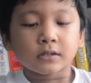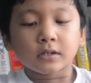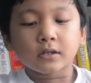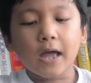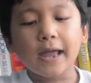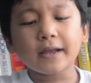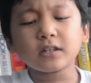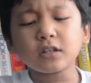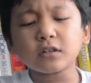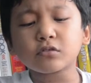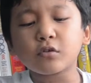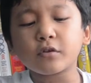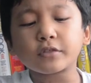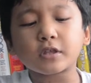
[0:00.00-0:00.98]

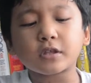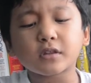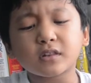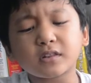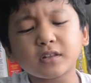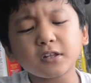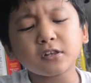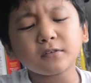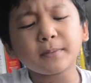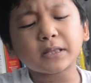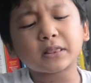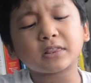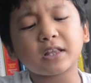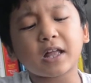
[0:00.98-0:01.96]
Ankylosaurus is a little
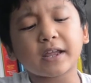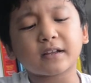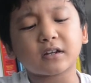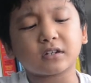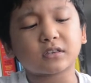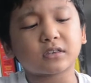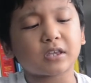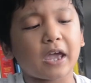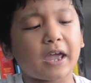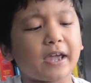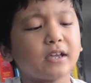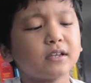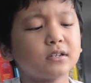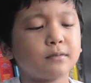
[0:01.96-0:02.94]
bit like a
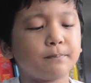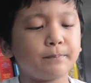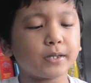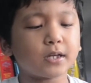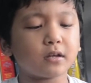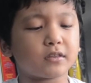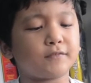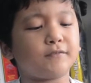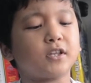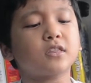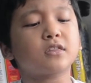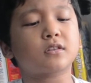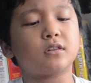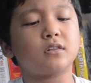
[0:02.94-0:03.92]
tank because of
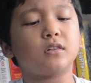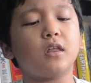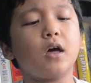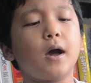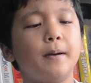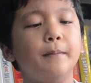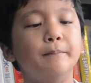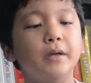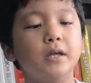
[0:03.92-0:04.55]
its club.